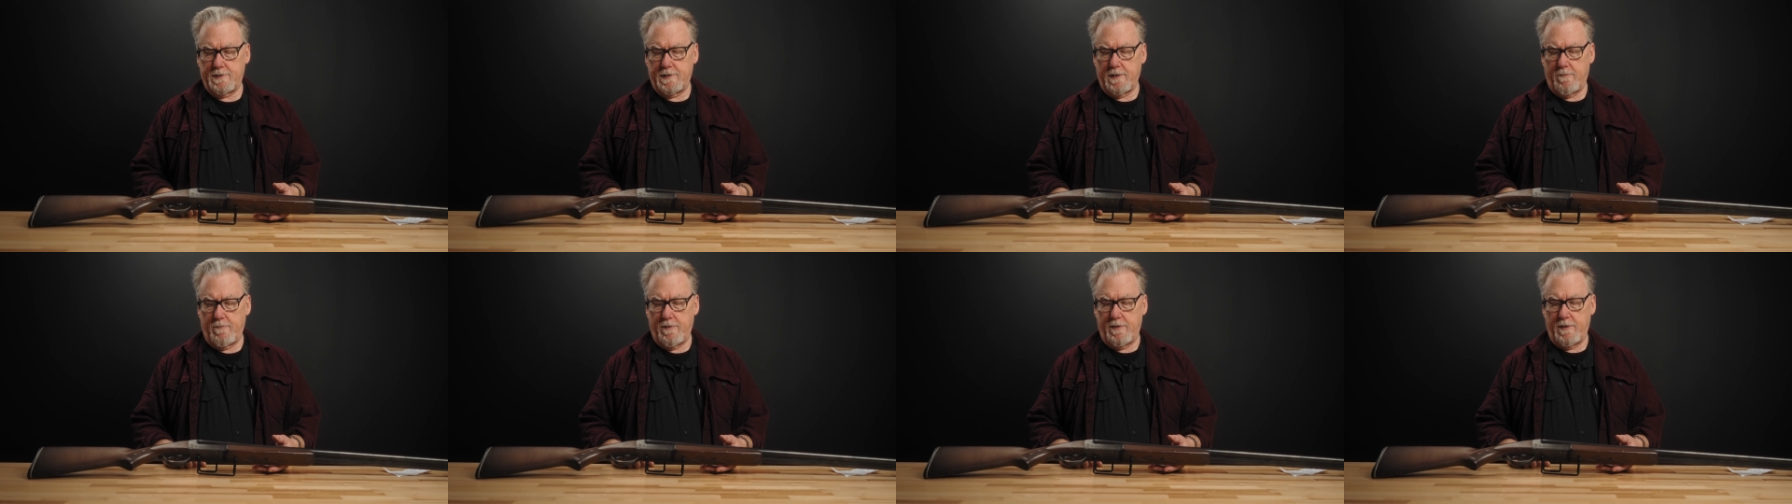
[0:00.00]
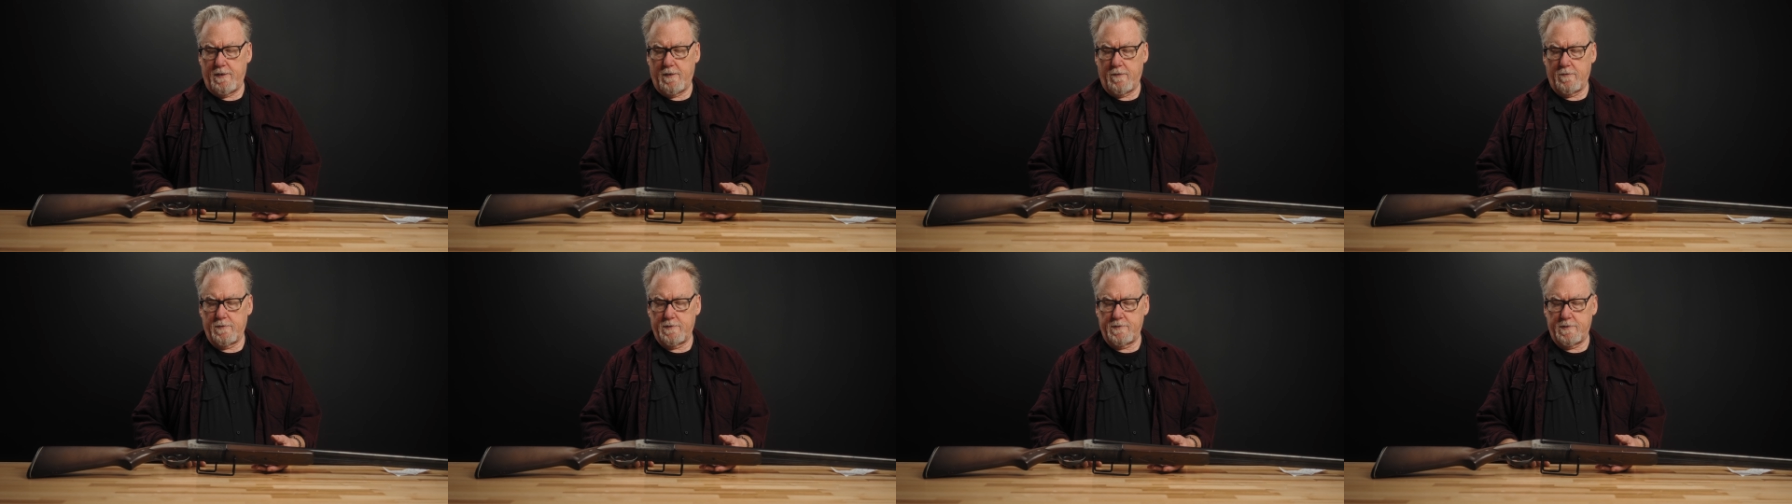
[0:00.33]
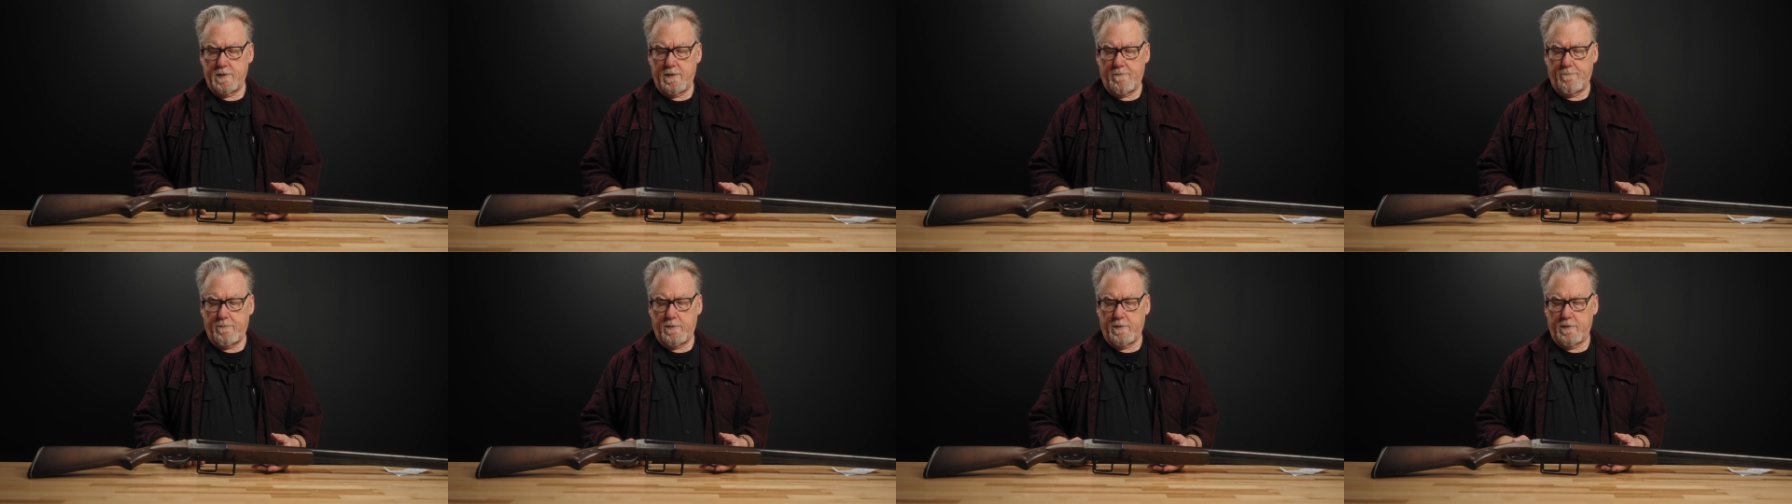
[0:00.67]
some of the other
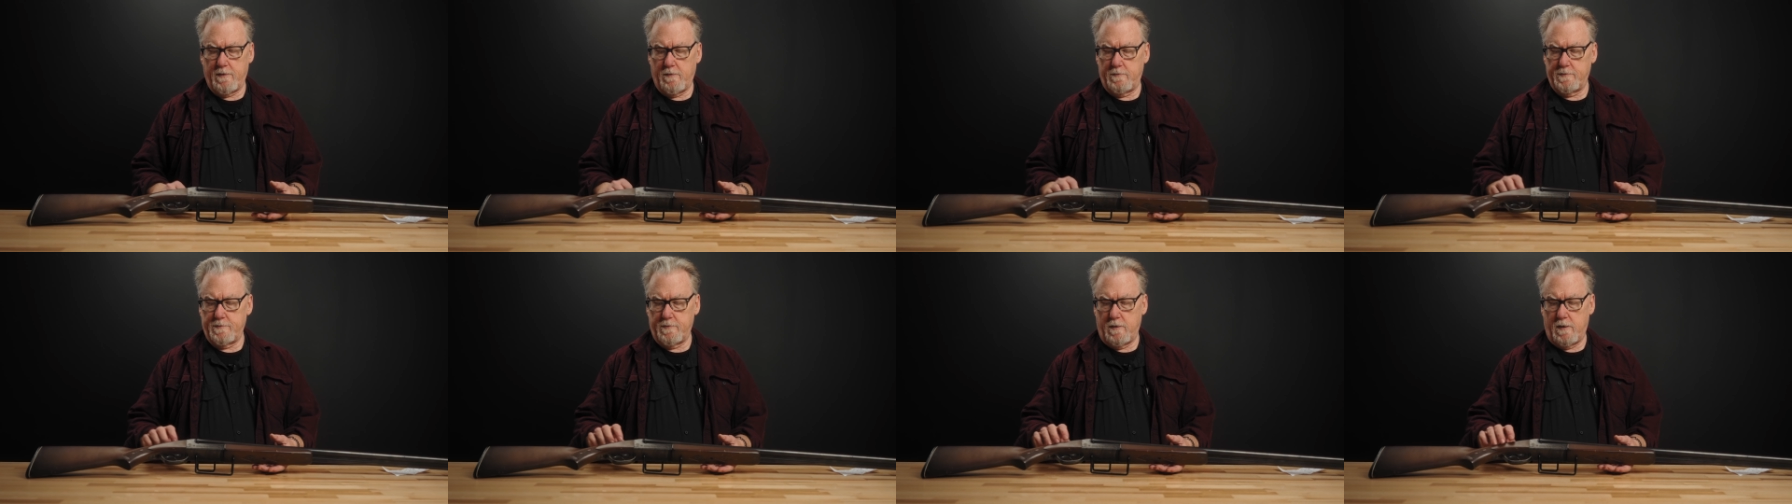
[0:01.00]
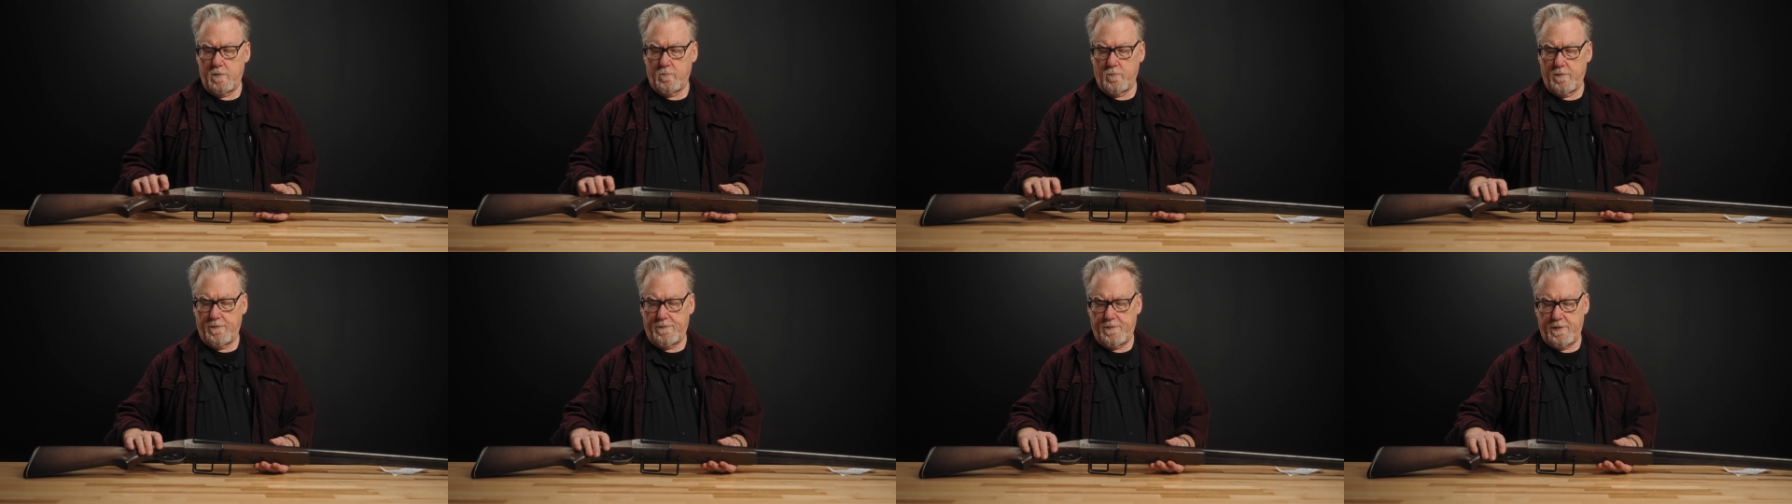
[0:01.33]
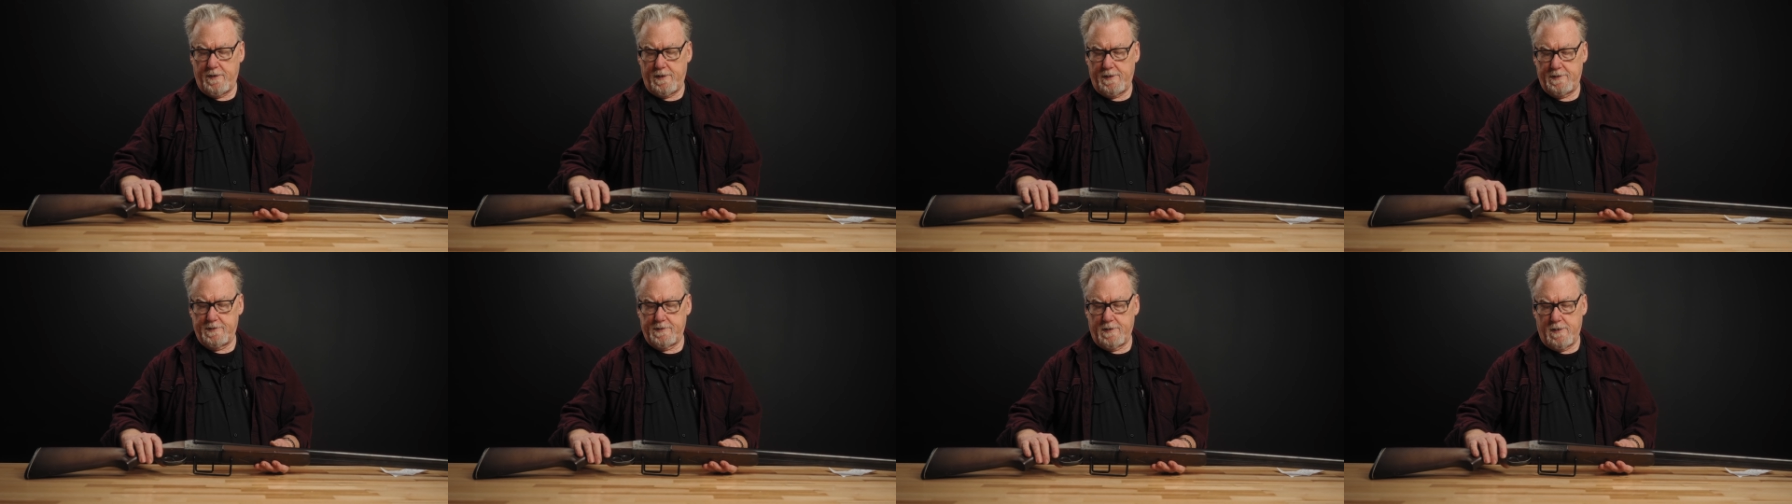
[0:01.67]
stuff that goes on with
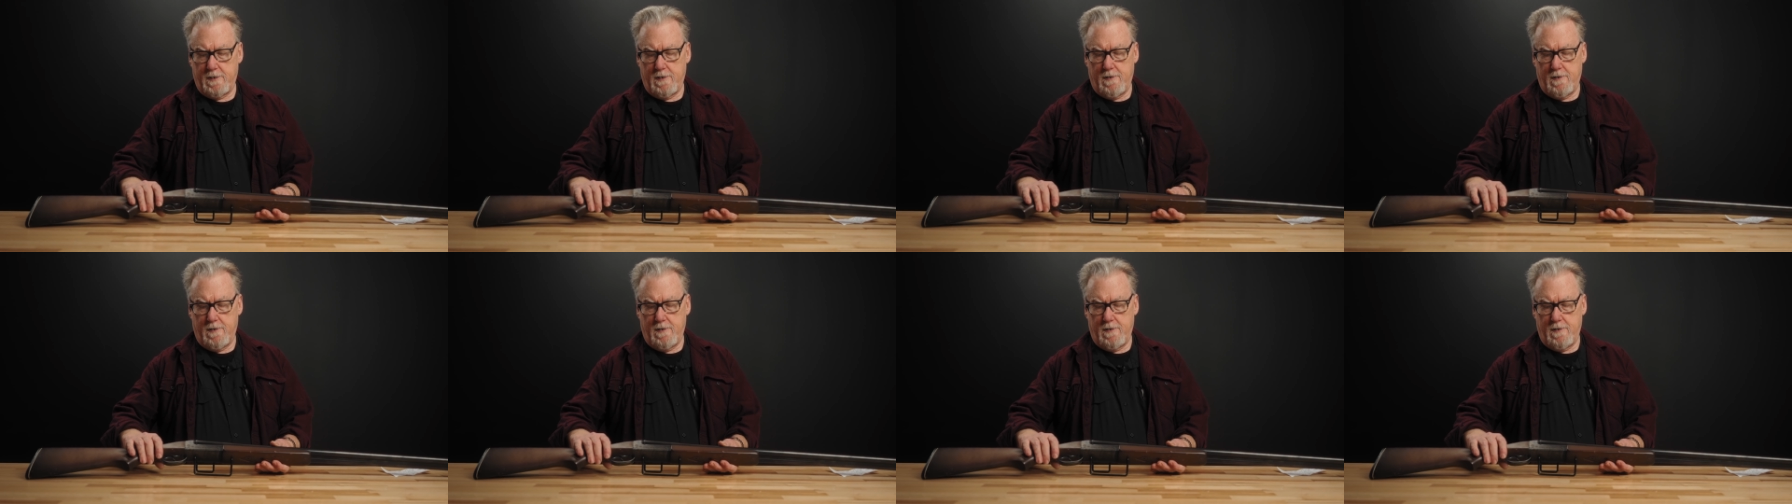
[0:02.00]
these.